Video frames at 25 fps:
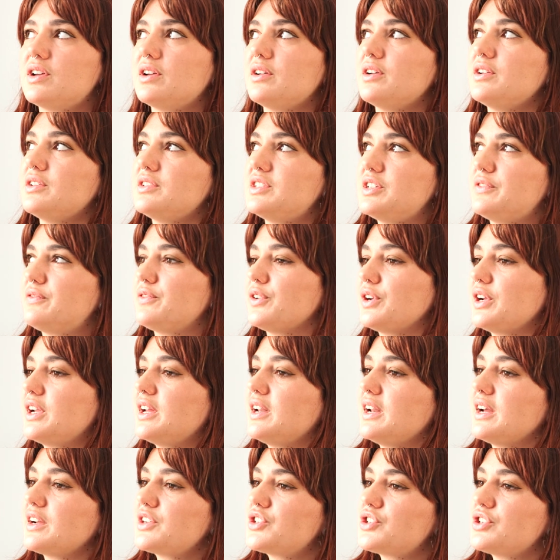a different
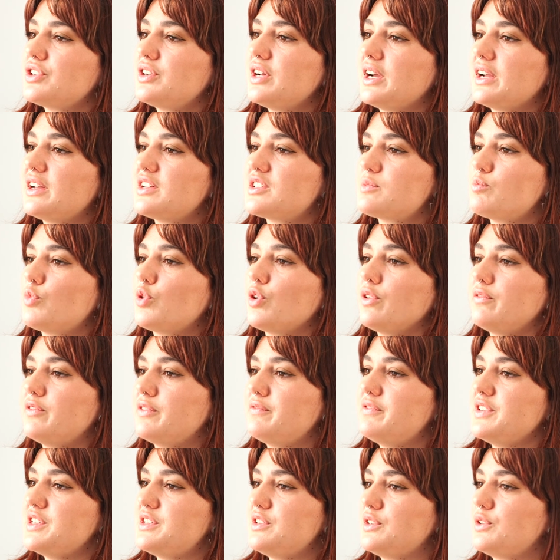connection, I guess, more of a
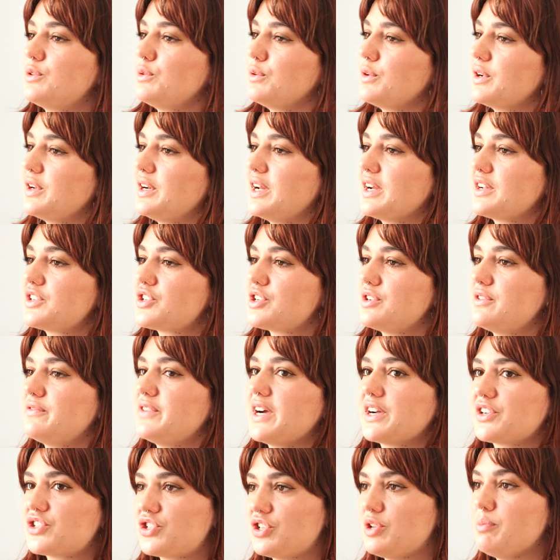physical connection of
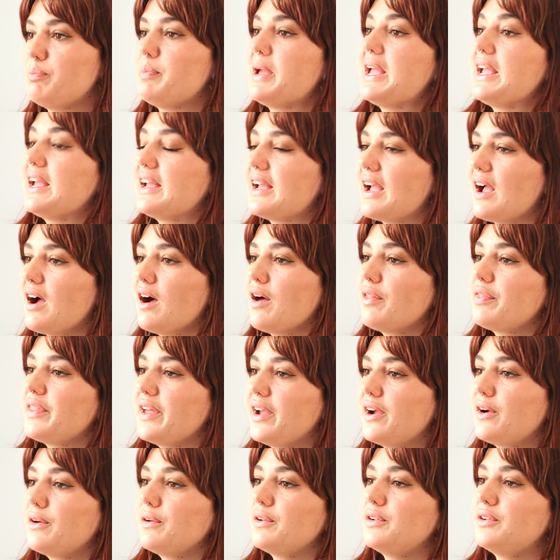actually being out
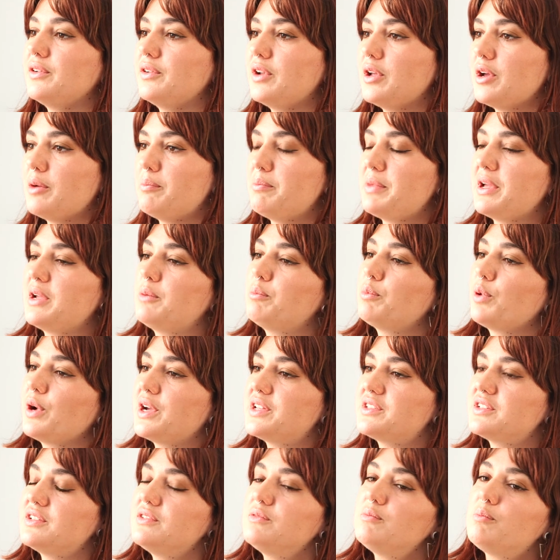there and being
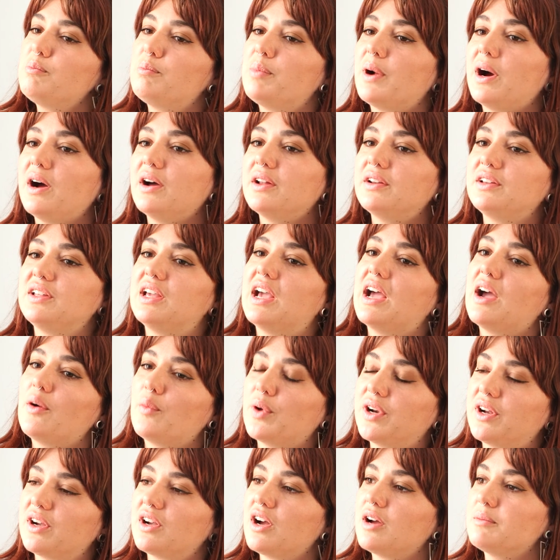present. But yeah,
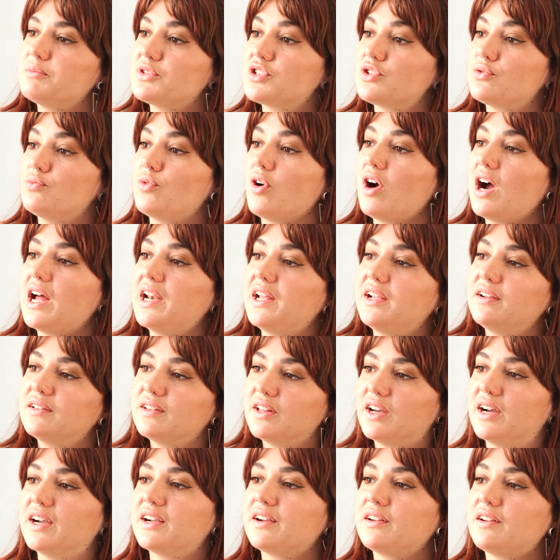when it comes to writing,
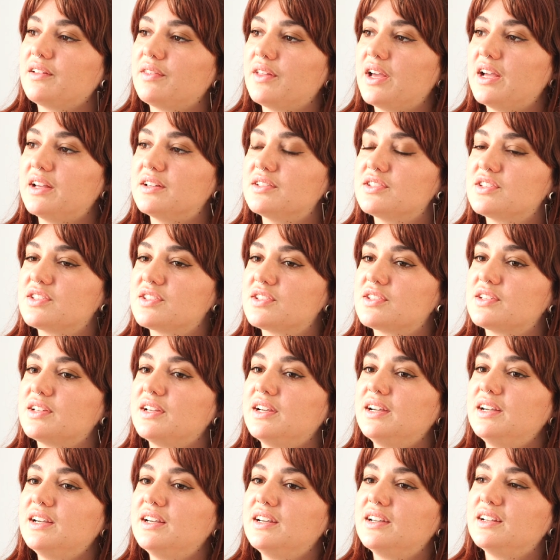like it's
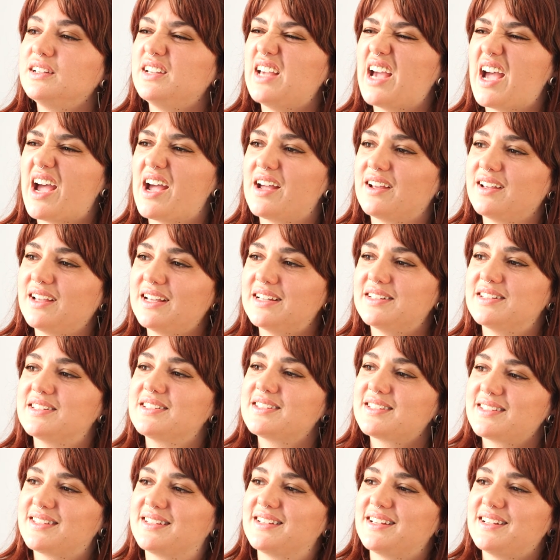
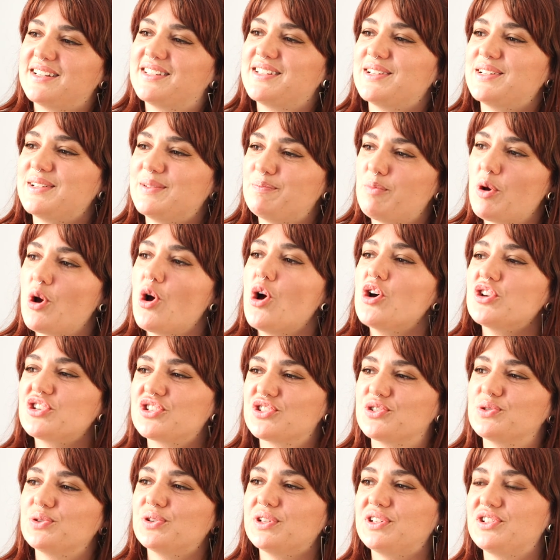a
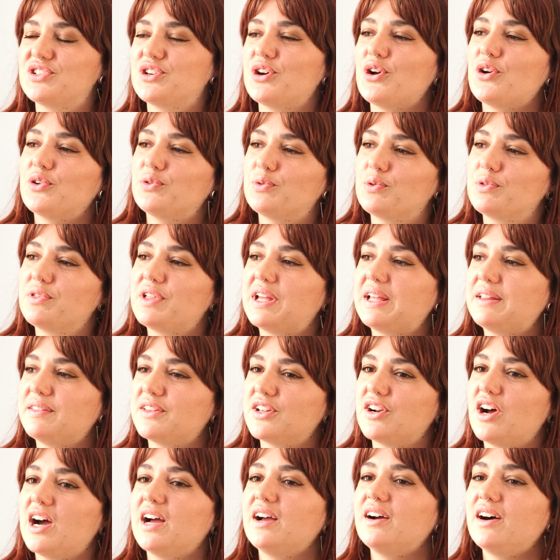personal internal thing
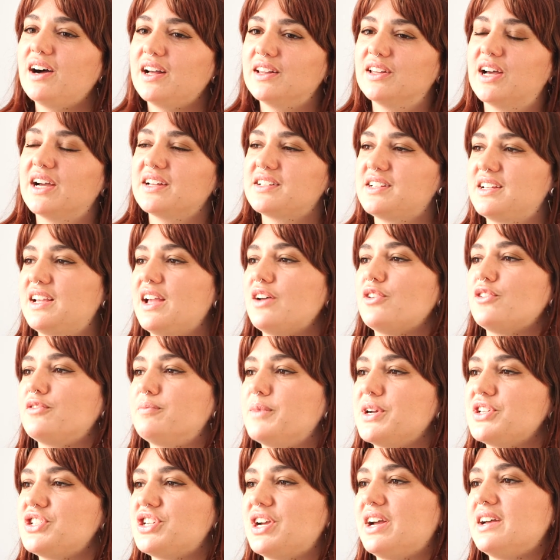that I like to get off
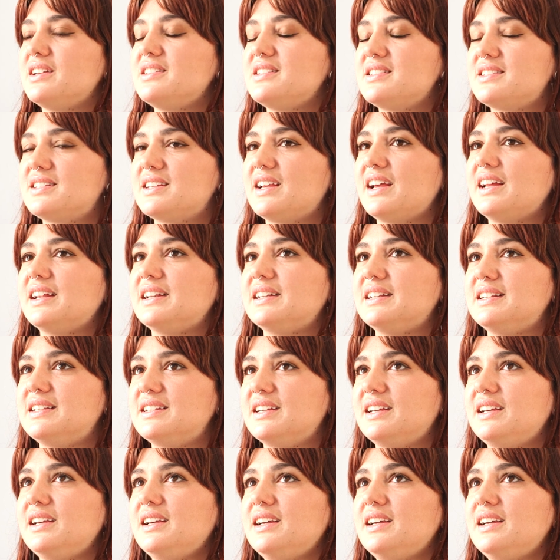my chest. And